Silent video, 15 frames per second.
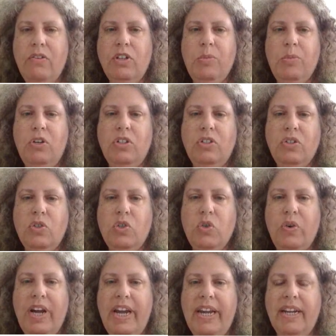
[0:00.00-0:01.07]
arrowed monotone
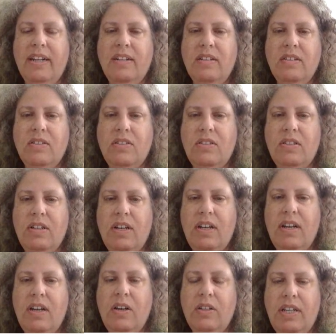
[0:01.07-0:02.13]
triangles
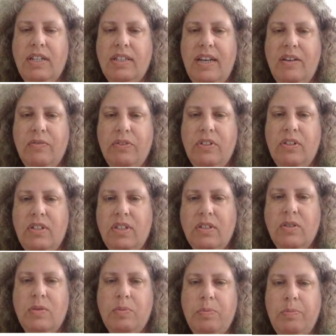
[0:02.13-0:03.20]
uh, that have
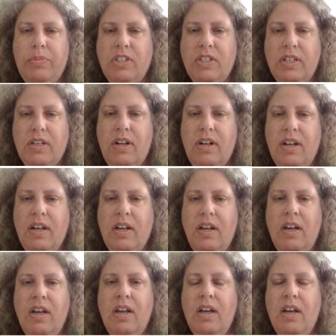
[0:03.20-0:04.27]
this particular
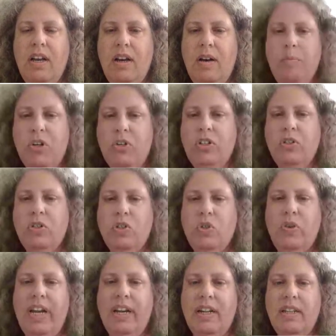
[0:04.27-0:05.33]
a monotone
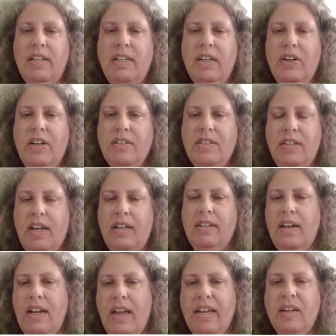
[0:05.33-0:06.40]
triangle here as an
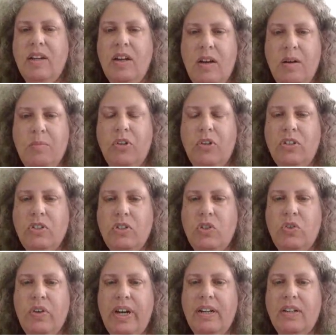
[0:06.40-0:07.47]
underlying a
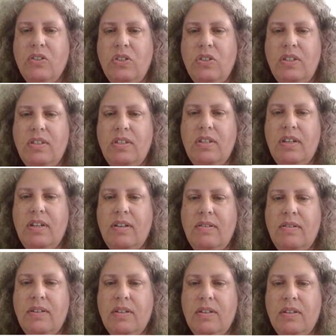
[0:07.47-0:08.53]
monotone triangle. So this is
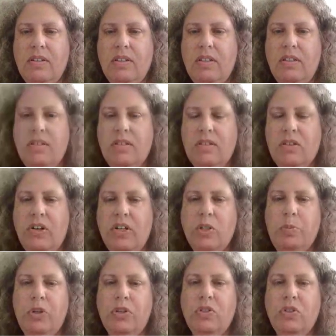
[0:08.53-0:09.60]
a this
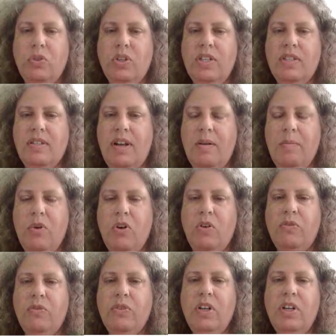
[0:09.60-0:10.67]
corresponds to a sum
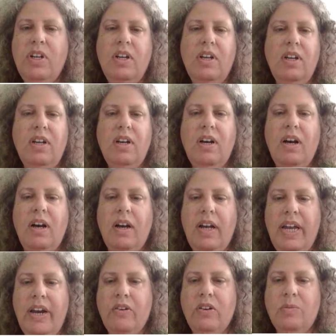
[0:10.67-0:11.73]
of
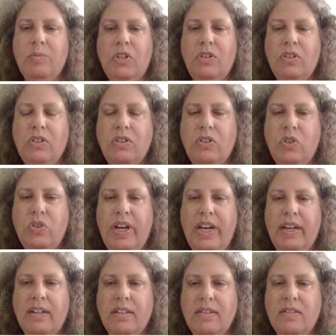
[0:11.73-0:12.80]
uh, arrowed monotone
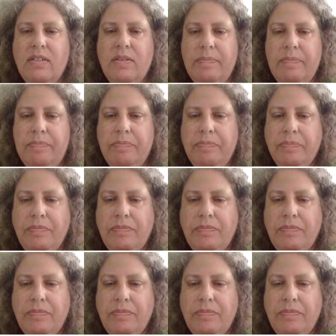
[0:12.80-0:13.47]
triangles.